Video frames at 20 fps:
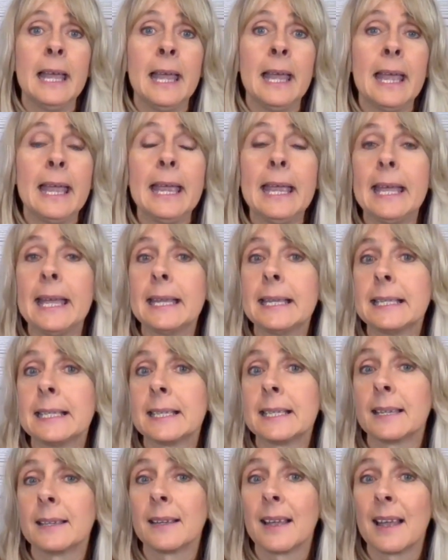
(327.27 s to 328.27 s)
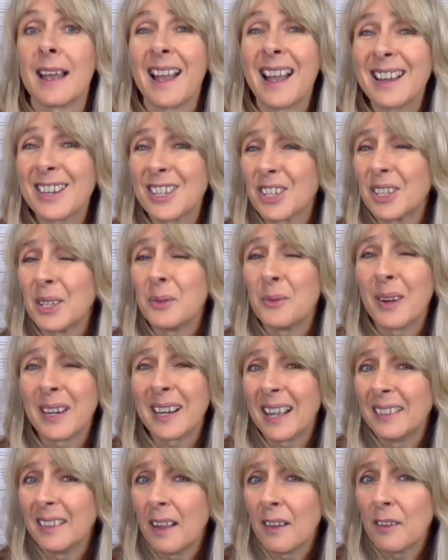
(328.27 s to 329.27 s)
And actually, what
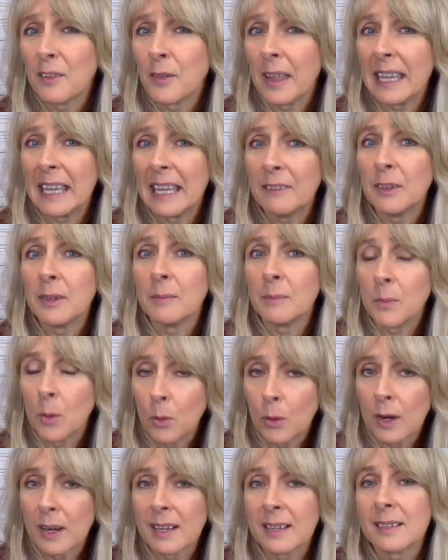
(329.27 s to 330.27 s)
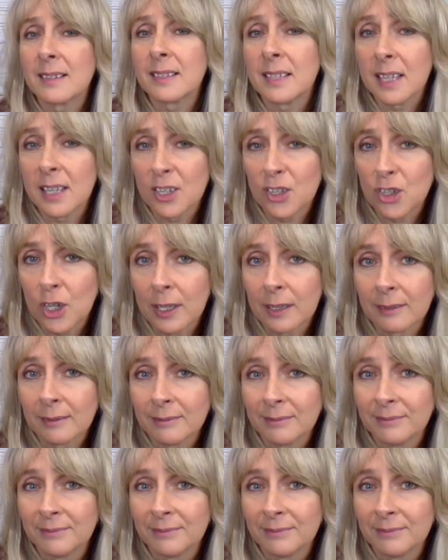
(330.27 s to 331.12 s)
I love even more is teaching.